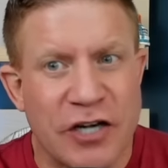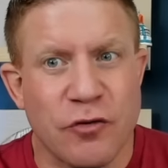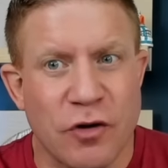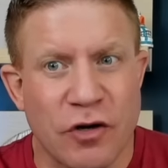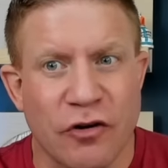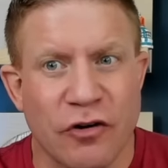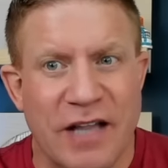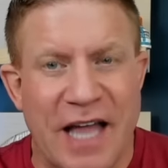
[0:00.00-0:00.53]
to a
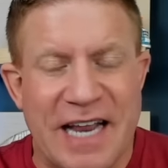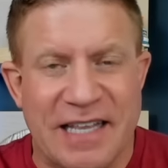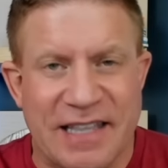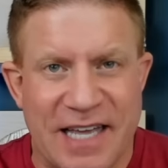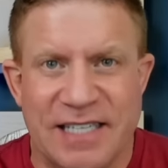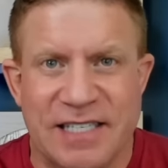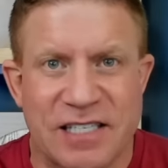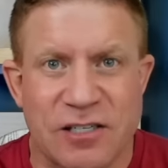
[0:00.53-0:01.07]
girl like
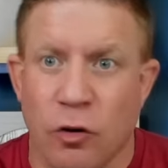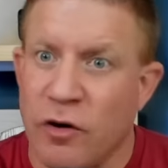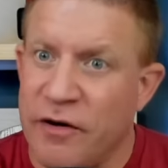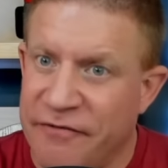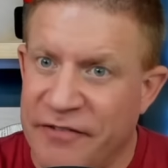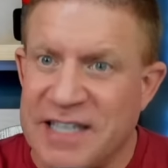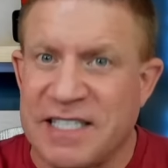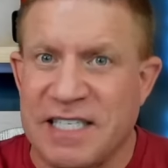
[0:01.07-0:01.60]
this, or if
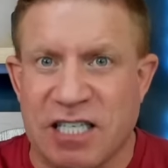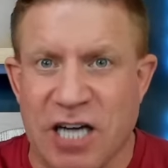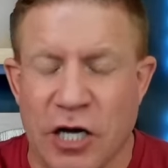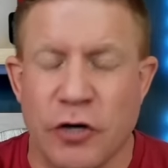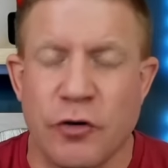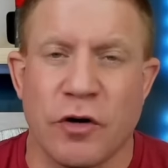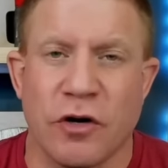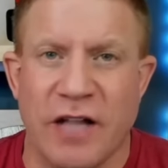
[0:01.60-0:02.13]
Vince is
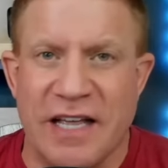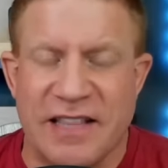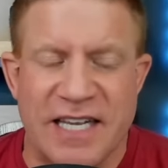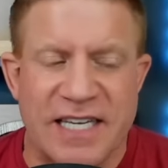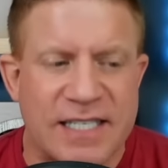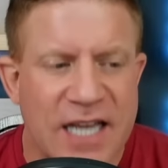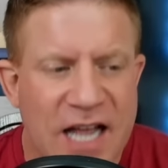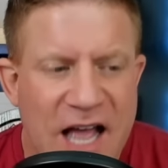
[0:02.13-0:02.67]
talking to a girl like
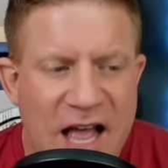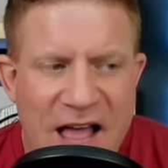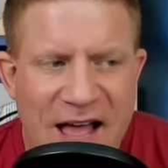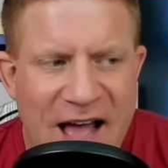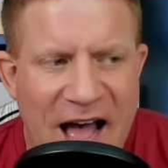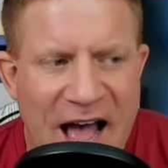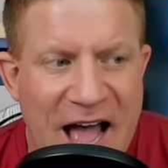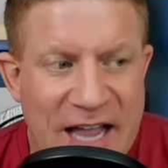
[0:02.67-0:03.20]
this,
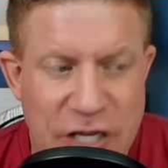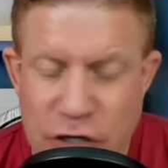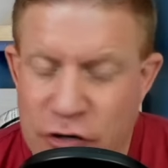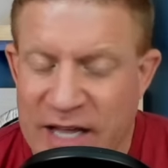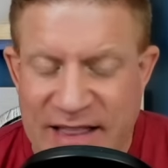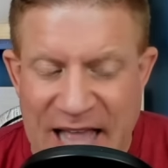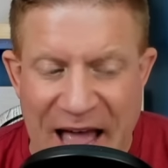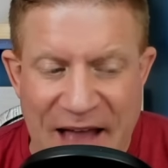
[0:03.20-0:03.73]
uh, you
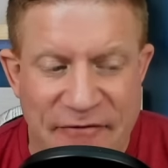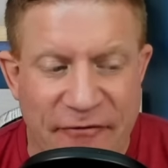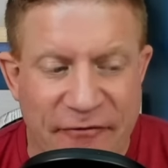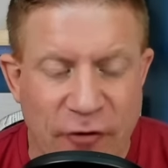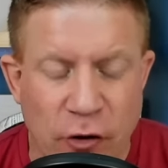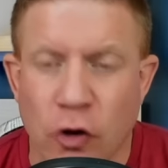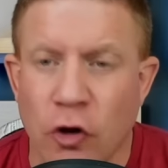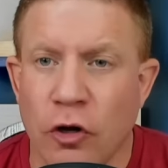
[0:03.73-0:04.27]
get that
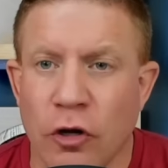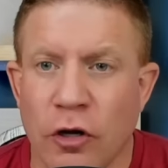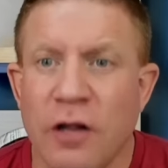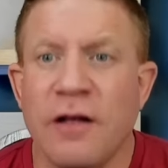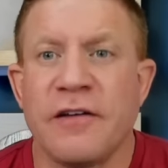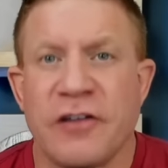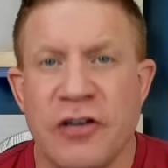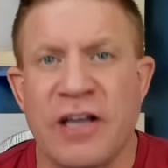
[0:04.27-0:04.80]

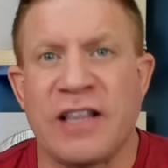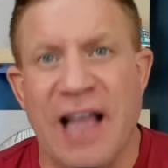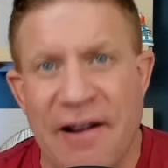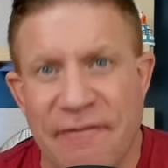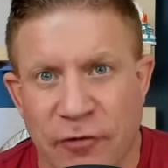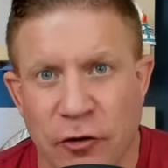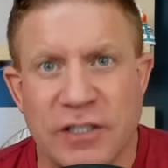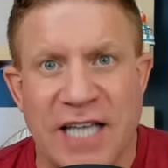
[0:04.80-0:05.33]
full you get
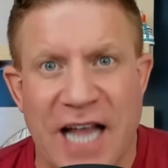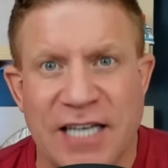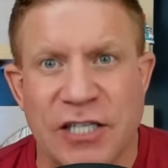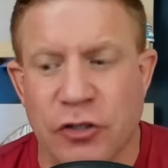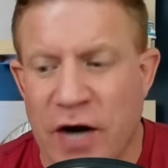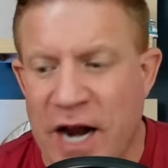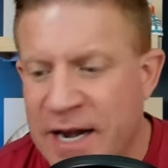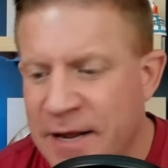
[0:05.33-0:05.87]
that full text
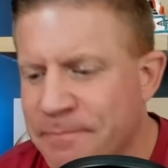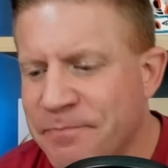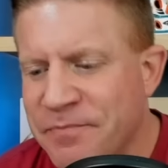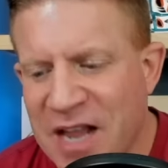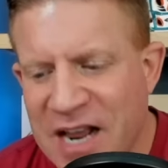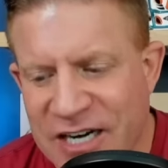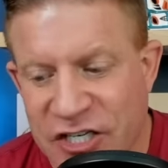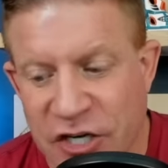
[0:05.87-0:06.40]
thread.
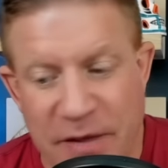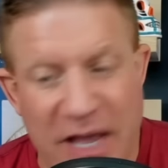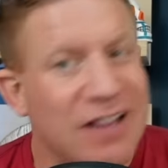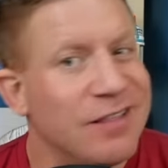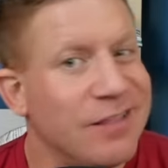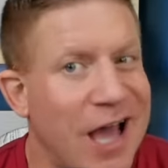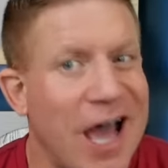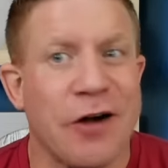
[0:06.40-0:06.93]
There's gonna be a
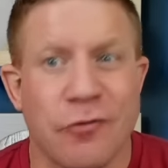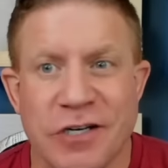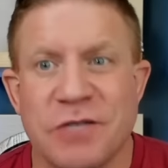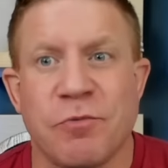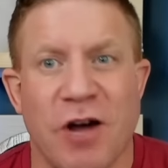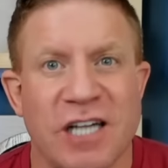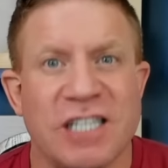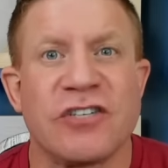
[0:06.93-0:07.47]
lot of
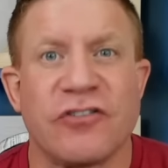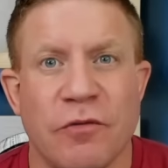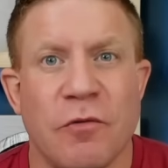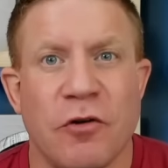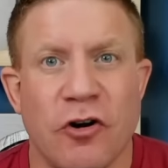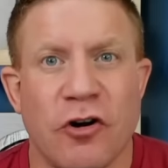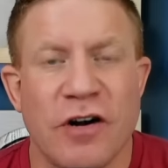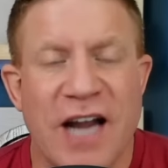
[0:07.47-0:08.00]
responses from
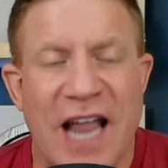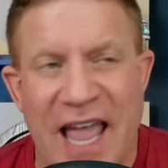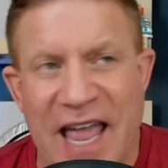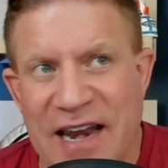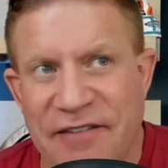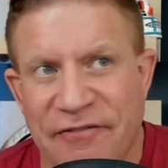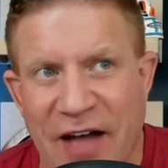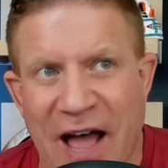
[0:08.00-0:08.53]
her,
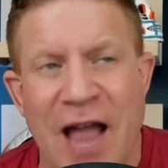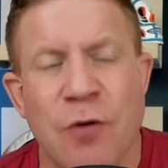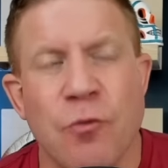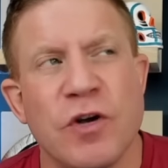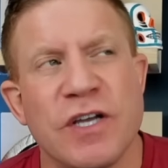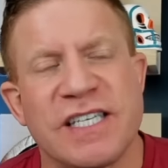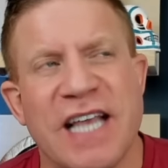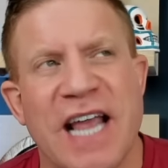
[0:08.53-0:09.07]
and if I
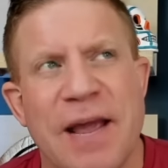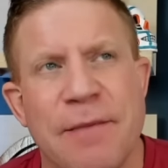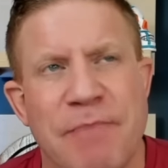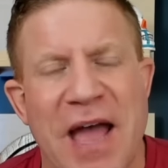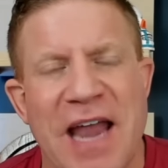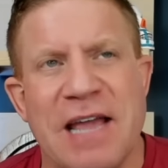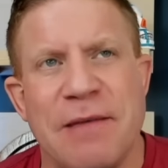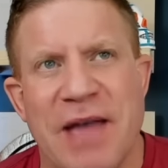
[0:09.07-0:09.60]
was a
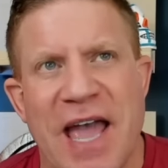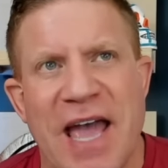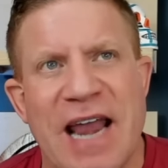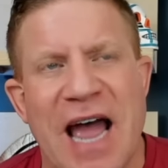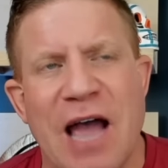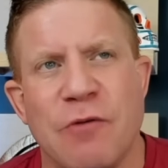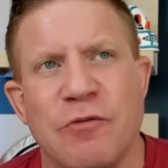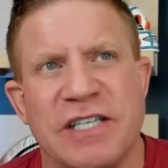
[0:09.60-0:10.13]
betting man,
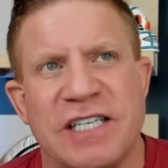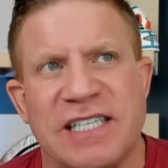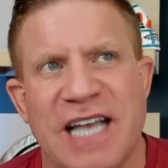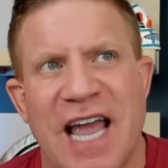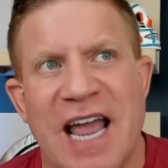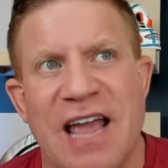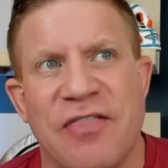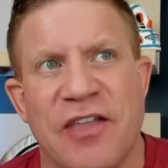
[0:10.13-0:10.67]
I would
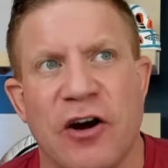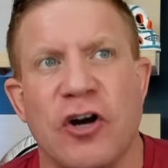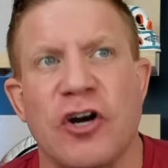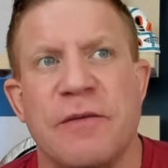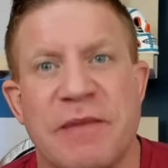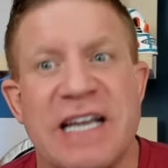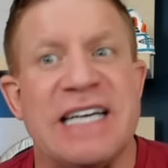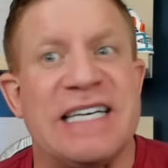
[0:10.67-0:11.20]
say they're
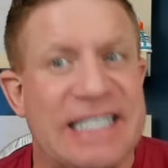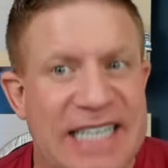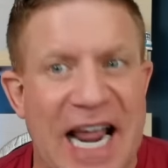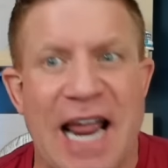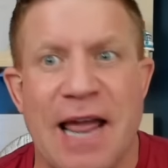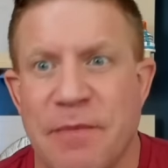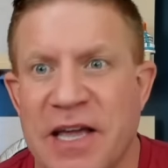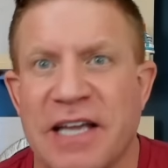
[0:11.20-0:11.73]
gonna be
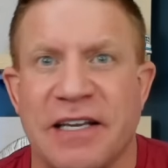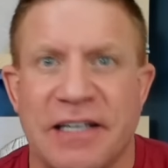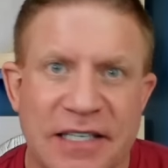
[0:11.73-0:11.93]
damning